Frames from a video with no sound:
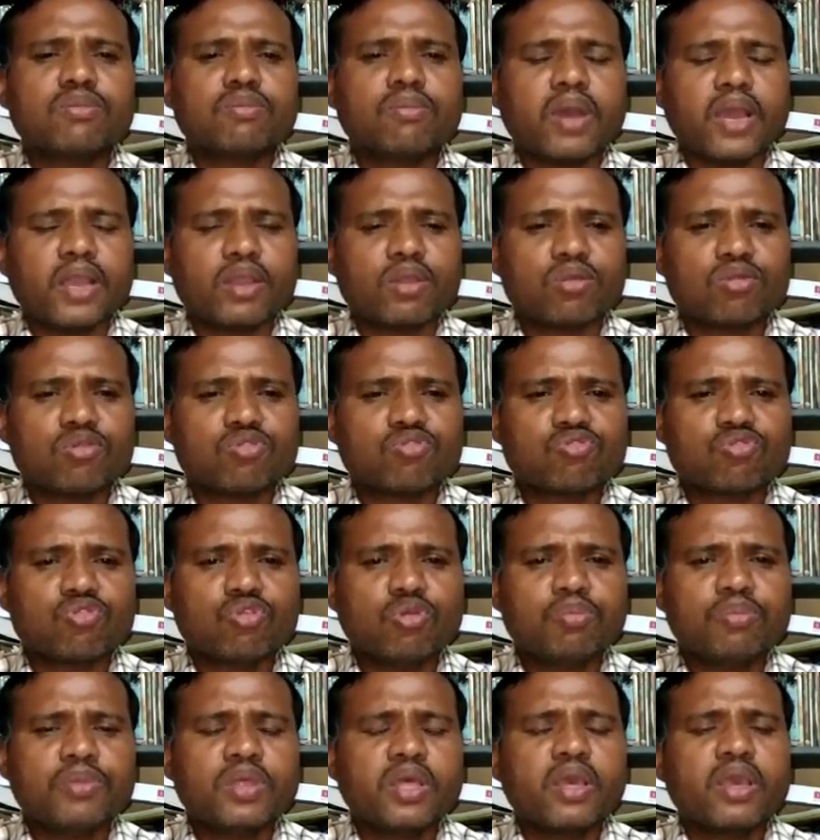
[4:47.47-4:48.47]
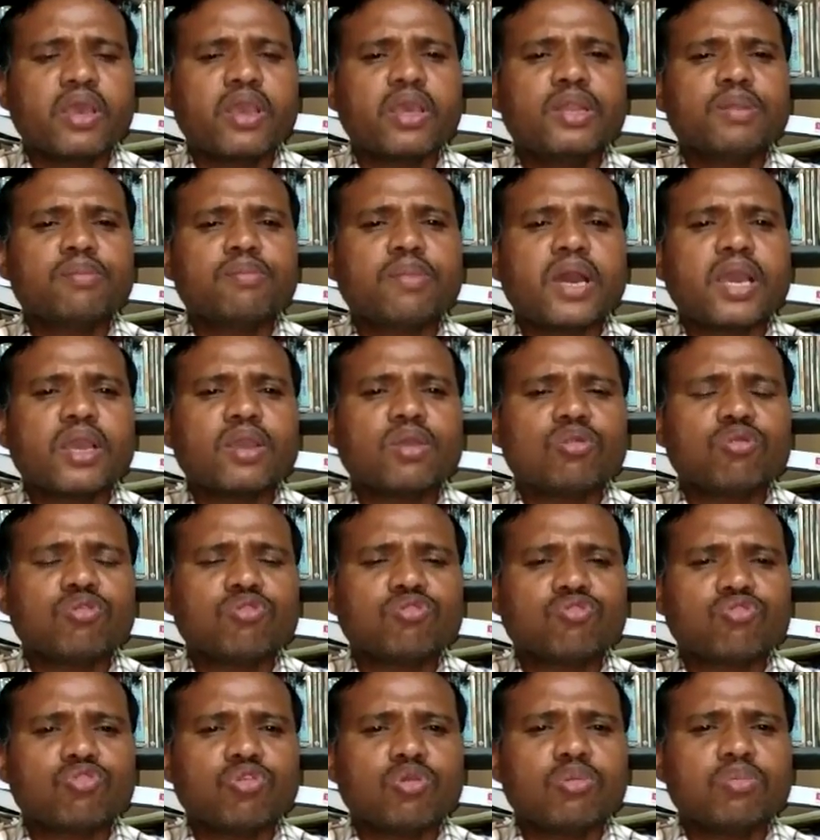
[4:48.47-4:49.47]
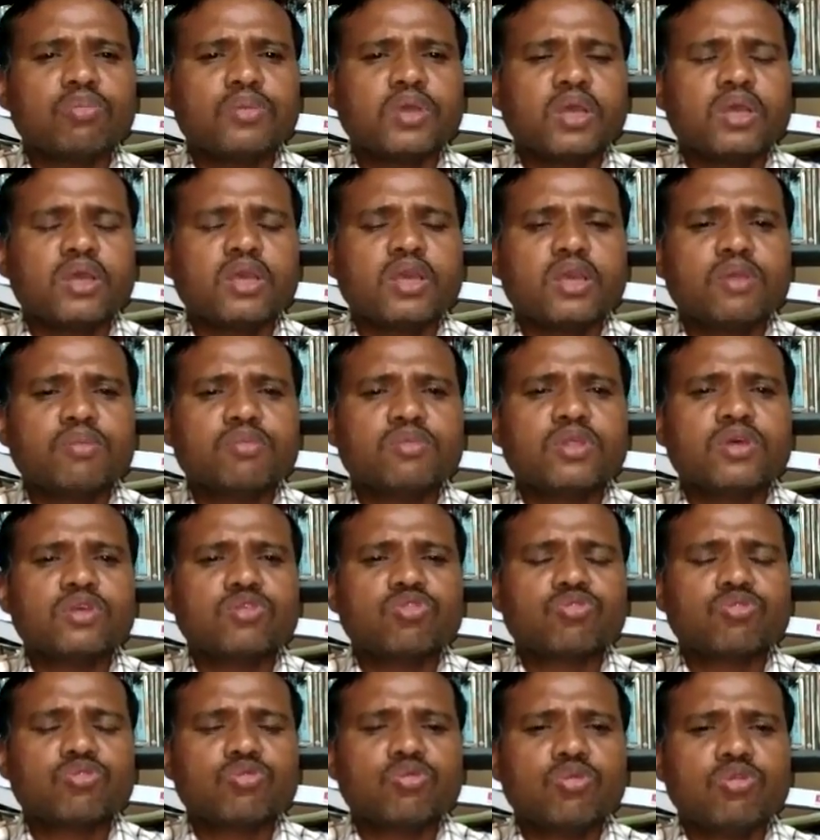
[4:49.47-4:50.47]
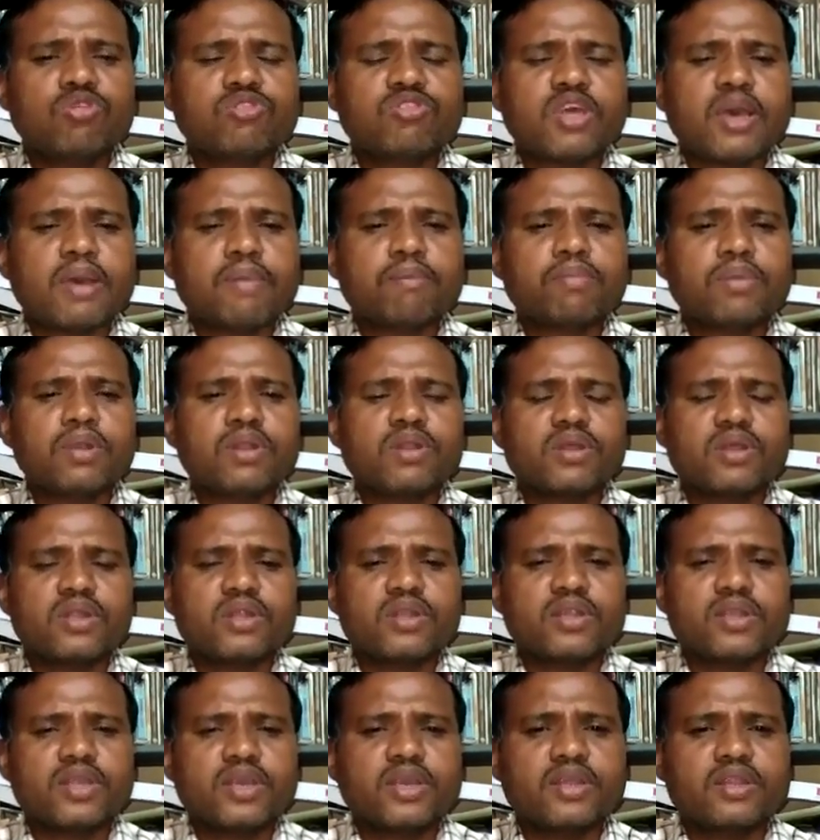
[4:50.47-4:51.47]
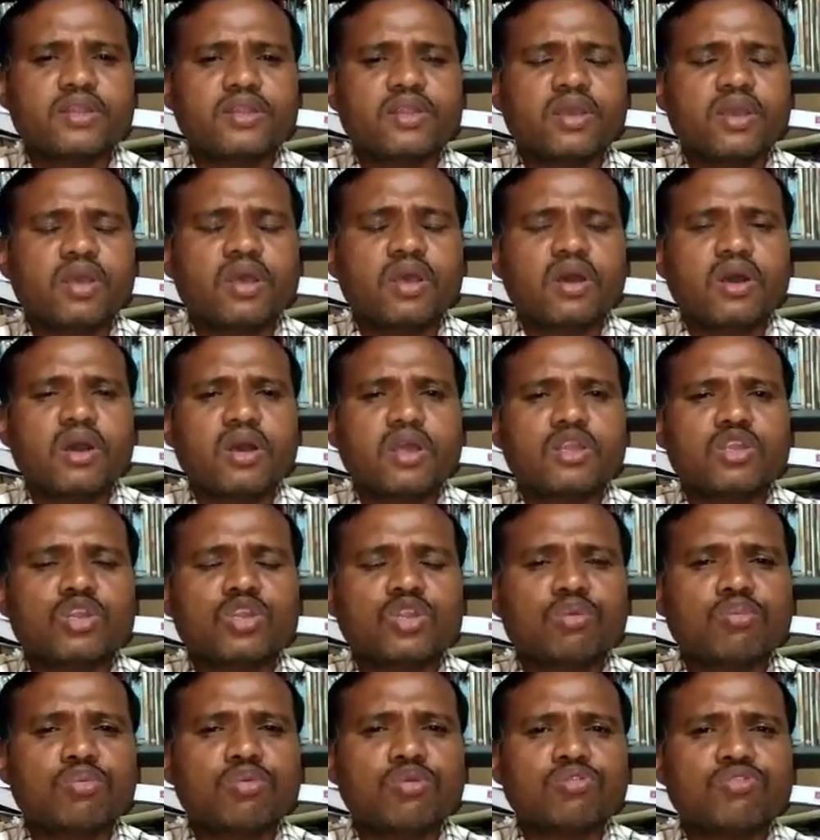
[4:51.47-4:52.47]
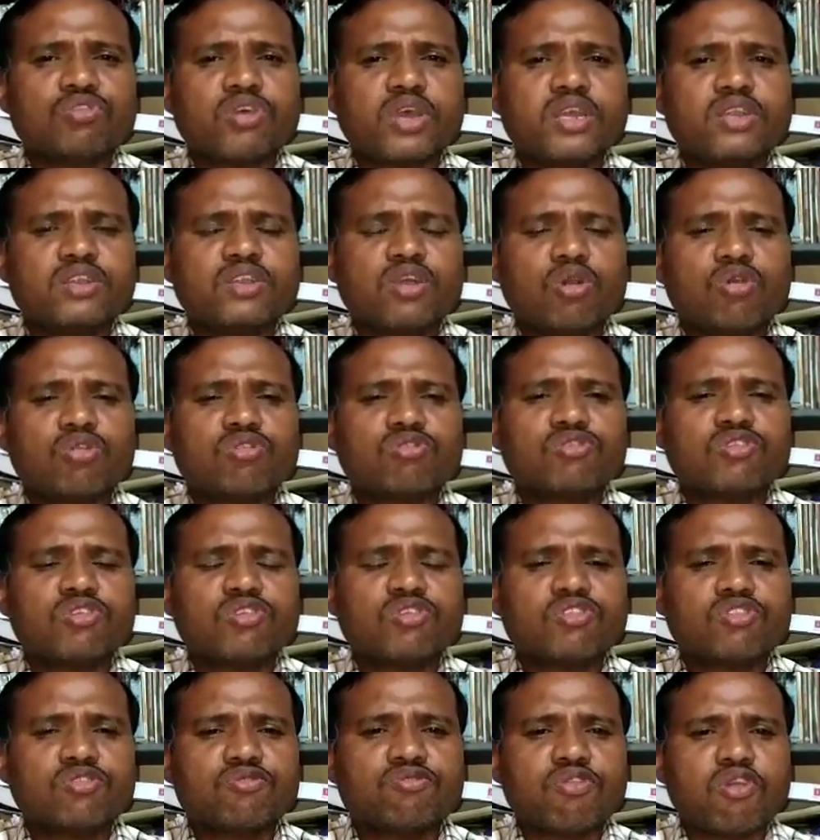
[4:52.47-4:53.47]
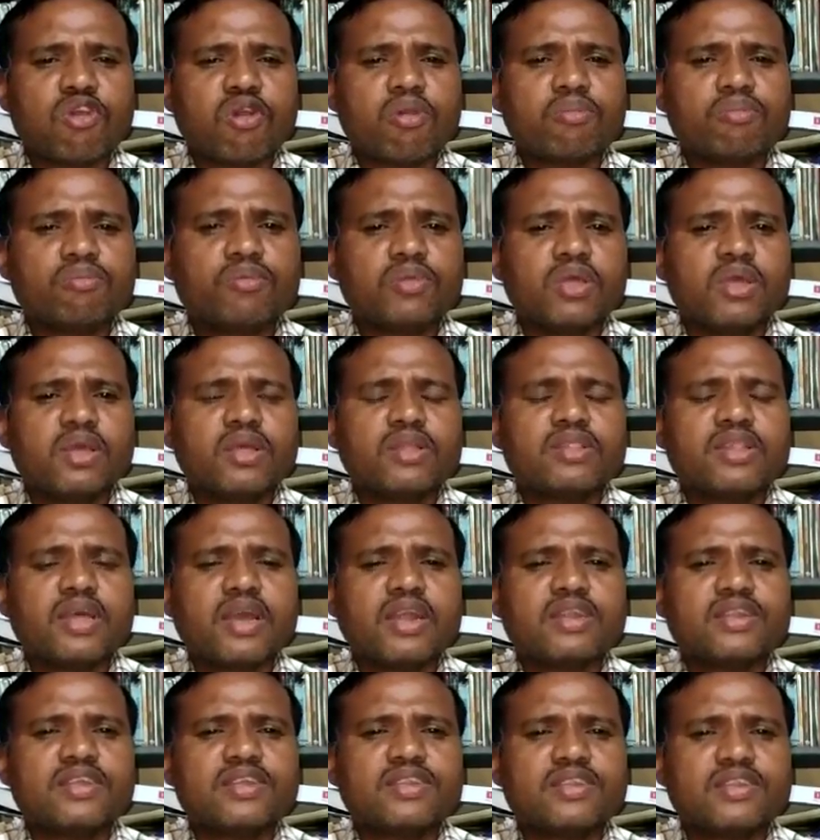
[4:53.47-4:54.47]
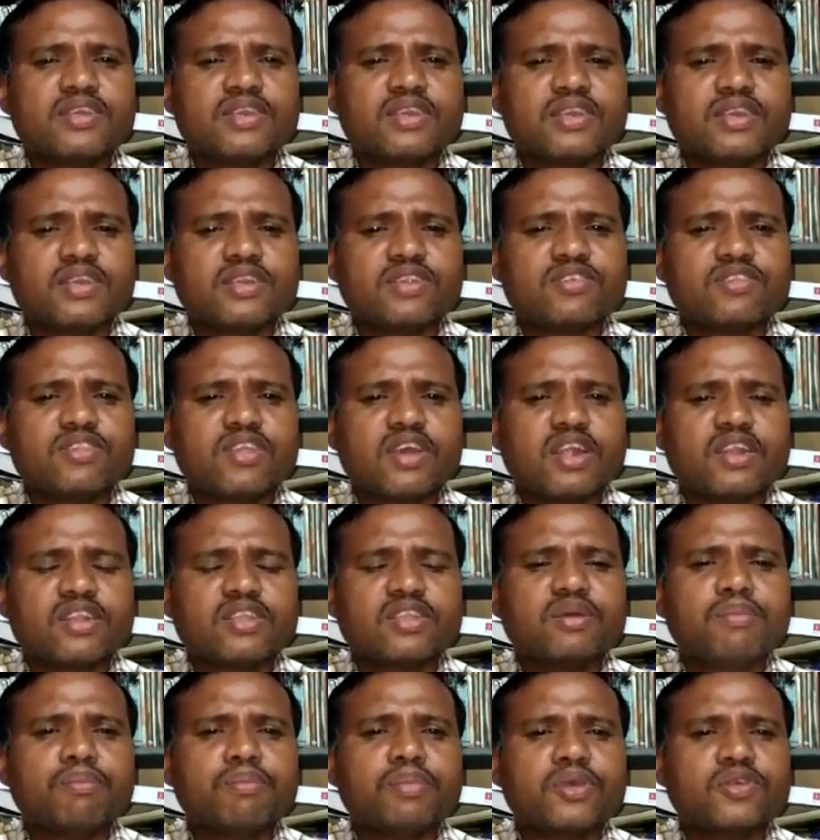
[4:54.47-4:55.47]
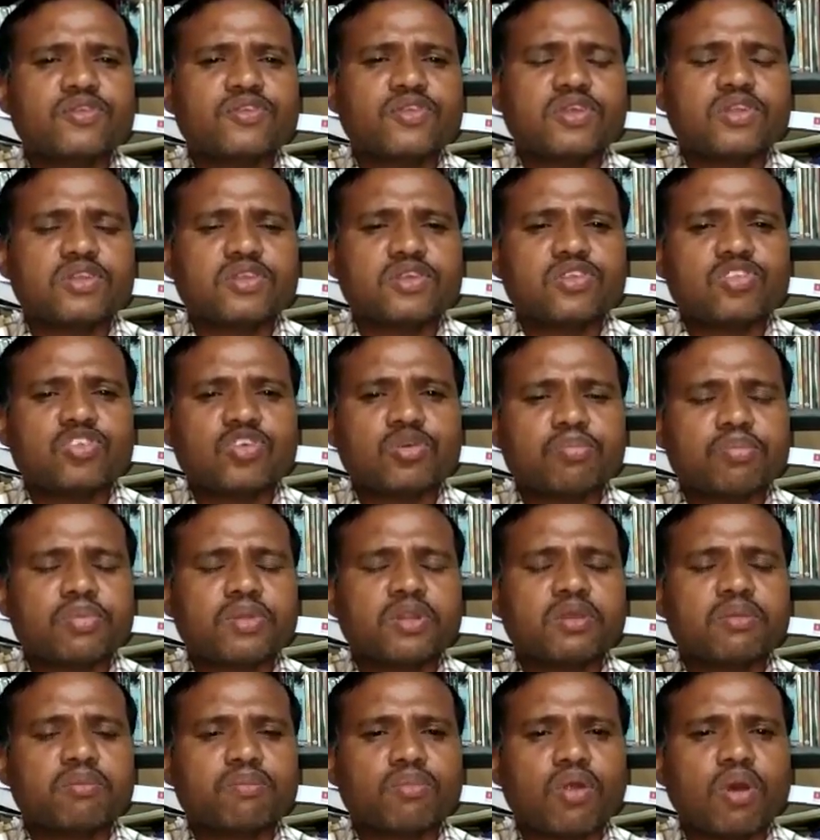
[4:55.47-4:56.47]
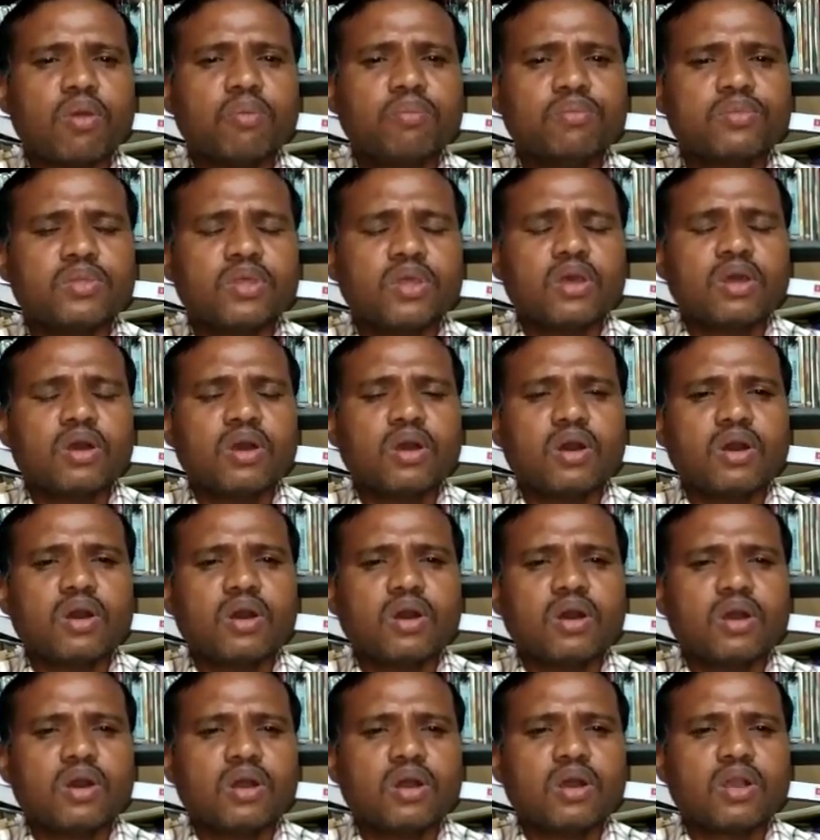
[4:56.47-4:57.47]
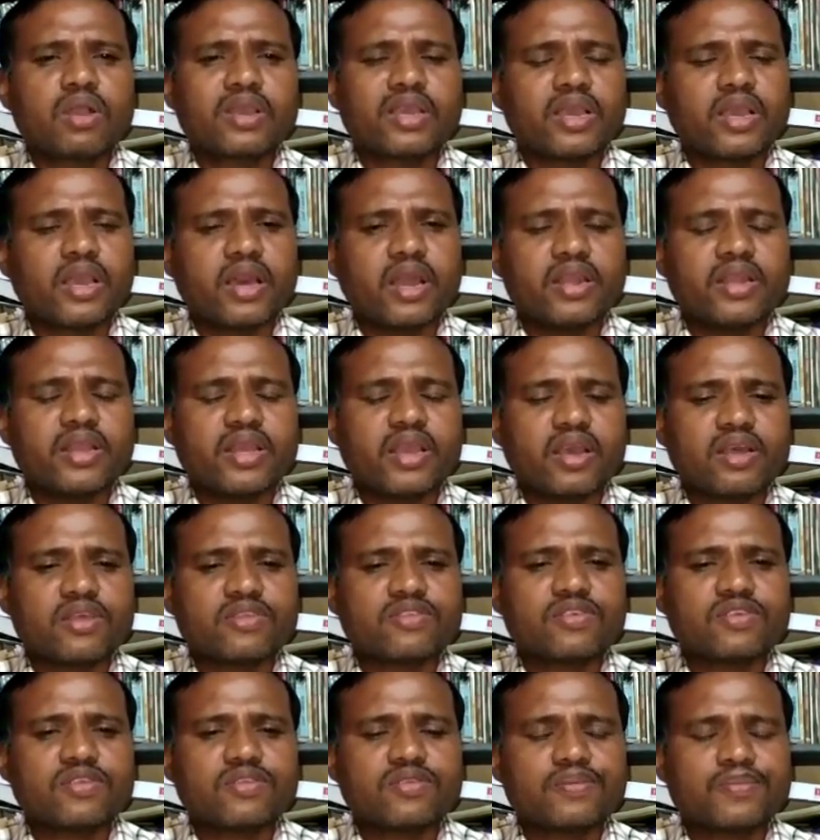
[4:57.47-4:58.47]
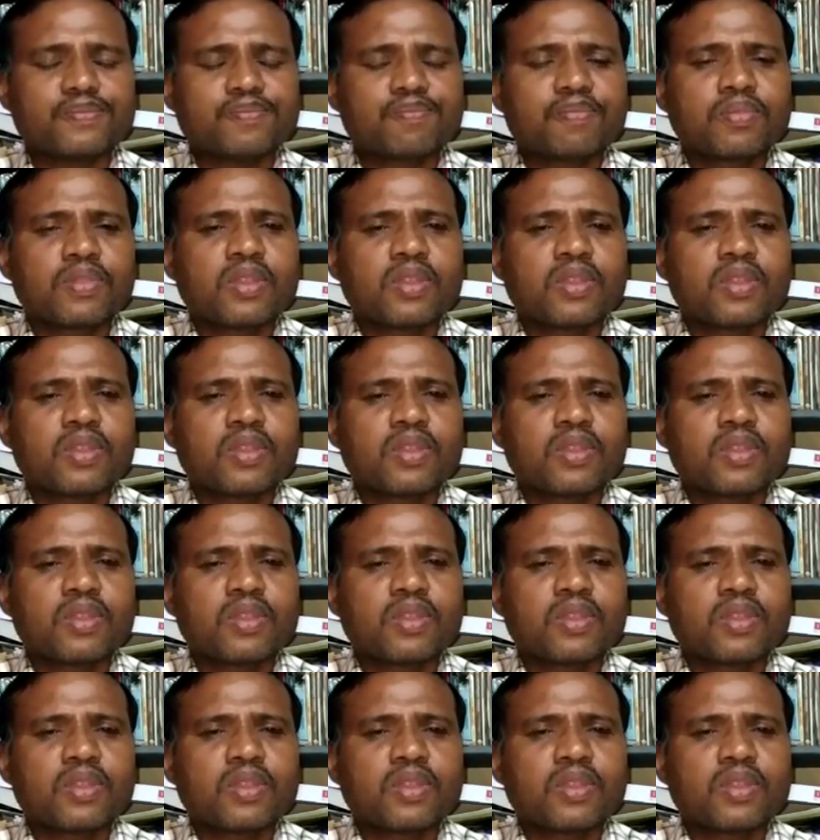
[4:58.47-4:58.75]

microscope. In microscope, if the stool sample contain a trophozoite or cyst form, that indicates that the patient is suffering from giardiasis.